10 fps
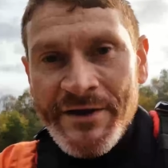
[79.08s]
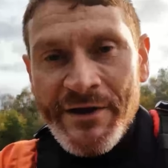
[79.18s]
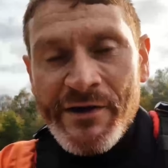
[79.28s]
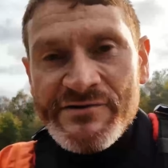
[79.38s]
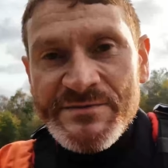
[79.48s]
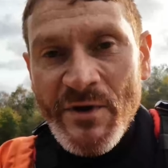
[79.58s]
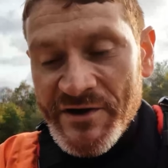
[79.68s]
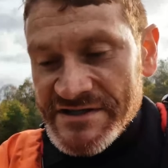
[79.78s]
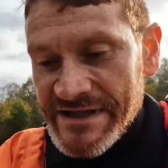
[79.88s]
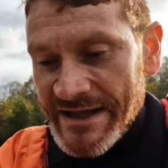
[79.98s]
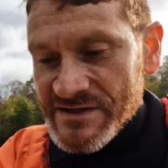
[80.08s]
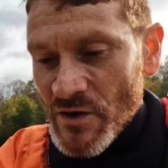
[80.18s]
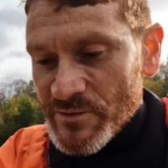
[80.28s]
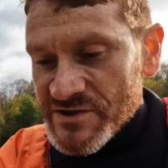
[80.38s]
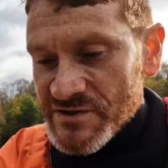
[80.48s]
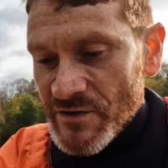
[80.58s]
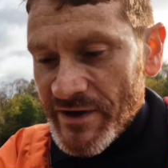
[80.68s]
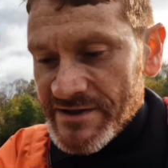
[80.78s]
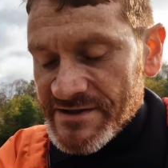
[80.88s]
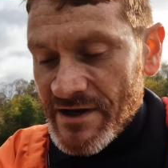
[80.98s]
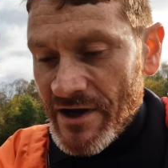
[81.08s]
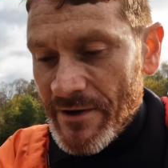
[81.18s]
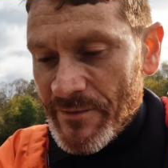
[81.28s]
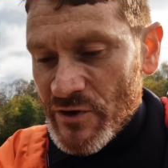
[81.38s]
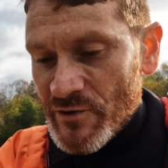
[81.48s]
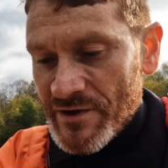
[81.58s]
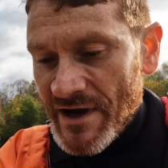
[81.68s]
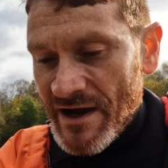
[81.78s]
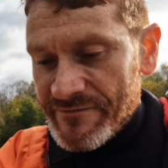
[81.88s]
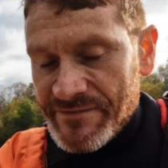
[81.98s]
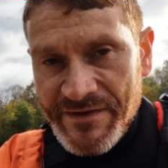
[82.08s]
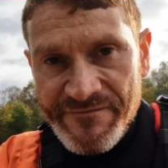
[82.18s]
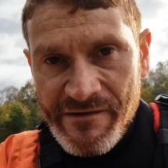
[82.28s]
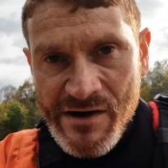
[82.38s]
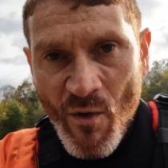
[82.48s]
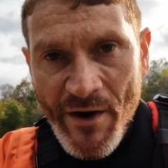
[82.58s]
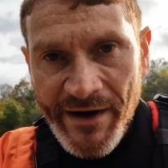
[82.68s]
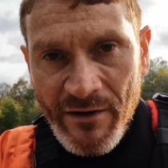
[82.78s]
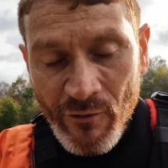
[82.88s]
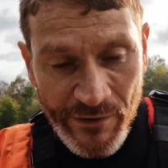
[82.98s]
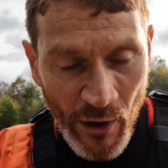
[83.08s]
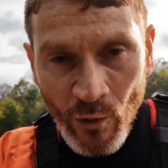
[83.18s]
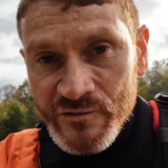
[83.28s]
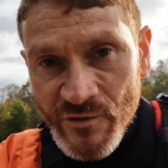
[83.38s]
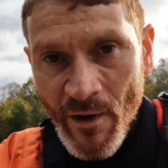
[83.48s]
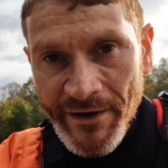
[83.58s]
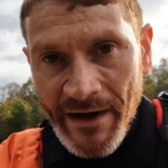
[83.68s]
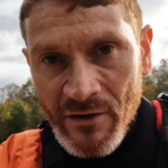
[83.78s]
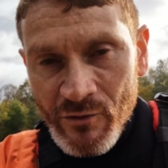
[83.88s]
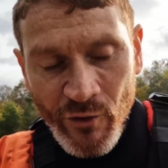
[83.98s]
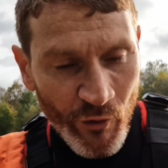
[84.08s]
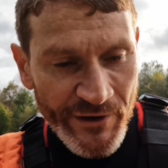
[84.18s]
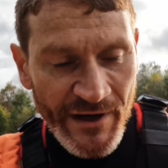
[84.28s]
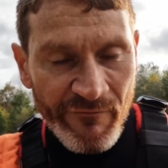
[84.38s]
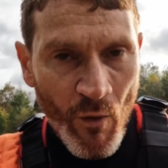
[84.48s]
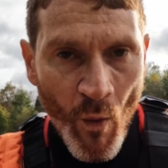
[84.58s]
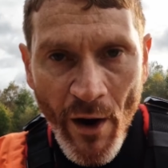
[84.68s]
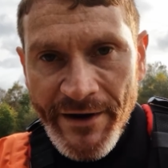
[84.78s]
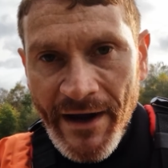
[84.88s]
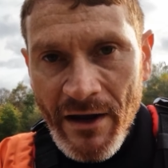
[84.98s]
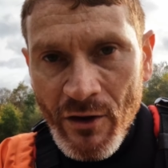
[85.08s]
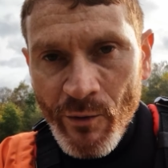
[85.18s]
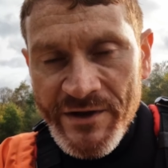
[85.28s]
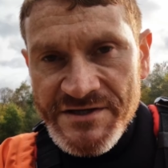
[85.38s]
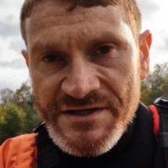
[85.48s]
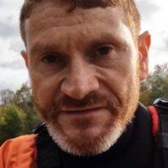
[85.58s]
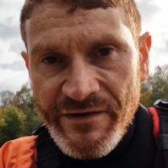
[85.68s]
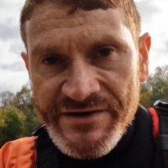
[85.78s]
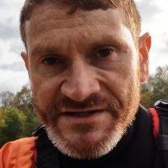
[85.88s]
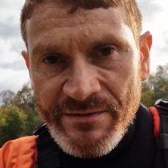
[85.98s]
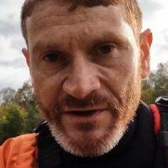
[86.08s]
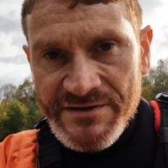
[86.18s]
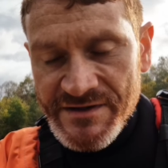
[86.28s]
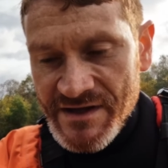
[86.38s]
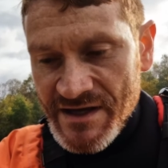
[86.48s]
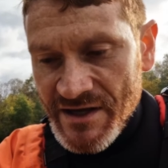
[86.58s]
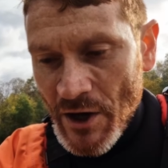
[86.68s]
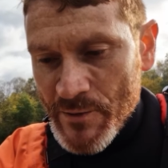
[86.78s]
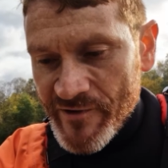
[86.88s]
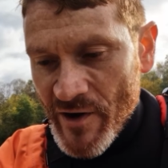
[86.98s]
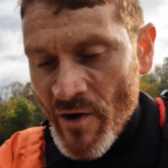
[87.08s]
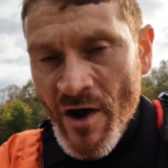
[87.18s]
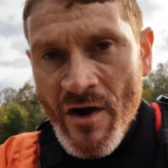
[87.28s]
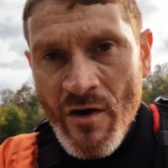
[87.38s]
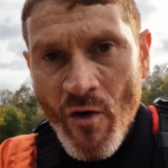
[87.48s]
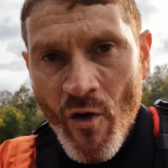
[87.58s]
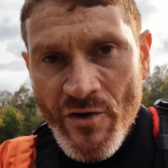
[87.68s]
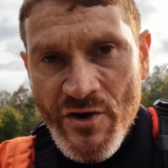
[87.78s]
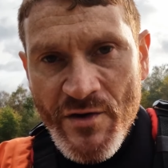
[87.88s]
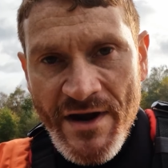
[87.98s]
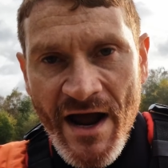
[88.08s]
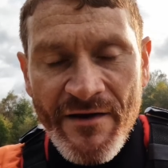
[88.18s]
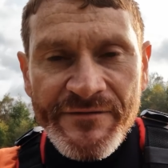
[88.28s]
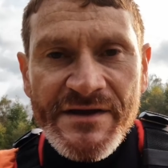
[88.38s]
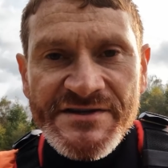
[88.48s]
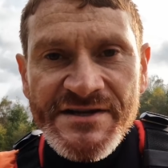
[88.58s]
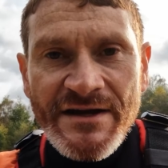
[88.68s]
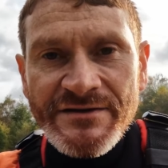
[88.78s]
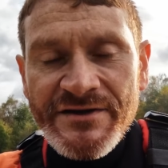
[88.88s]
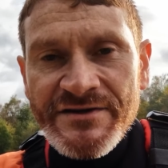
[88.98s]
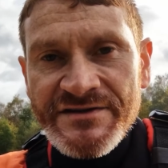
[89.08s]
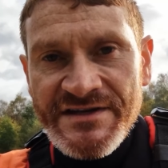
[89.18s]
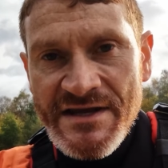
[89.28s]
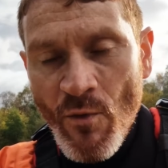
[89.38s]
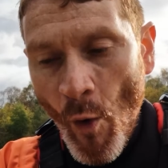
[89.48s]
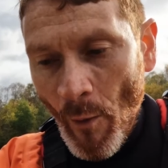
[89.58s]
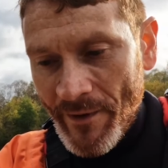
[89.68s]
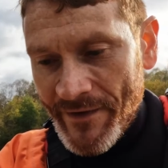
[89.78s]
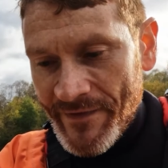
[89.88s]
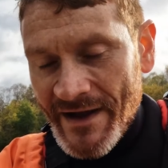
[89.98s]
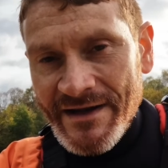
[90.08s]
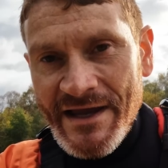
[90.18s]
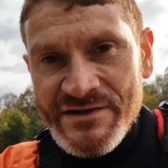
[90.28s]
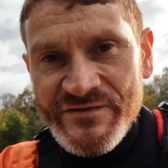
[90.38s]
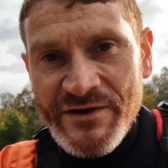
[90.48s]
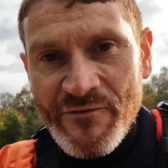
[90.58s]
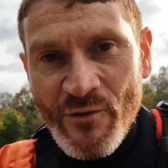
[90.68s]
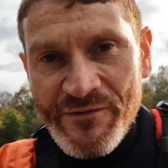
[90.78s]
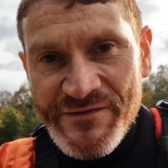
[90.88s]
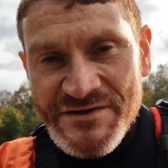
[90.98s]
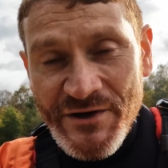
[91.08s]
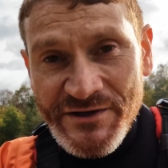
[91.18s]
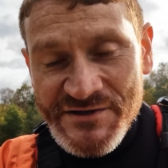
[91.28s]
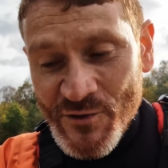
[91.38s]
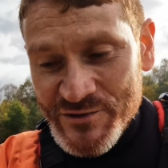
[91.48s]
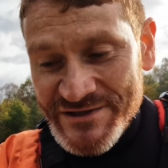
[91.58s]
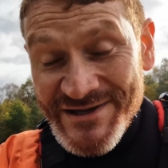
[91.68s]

You know, there are some nice lens options on it. You can have the very wide angle, the ultra wide angle, or you can have a wide angle, which is very similar to the GoPro, or you can have the standard D-warp, and that gets rid of all the fisheye distortion.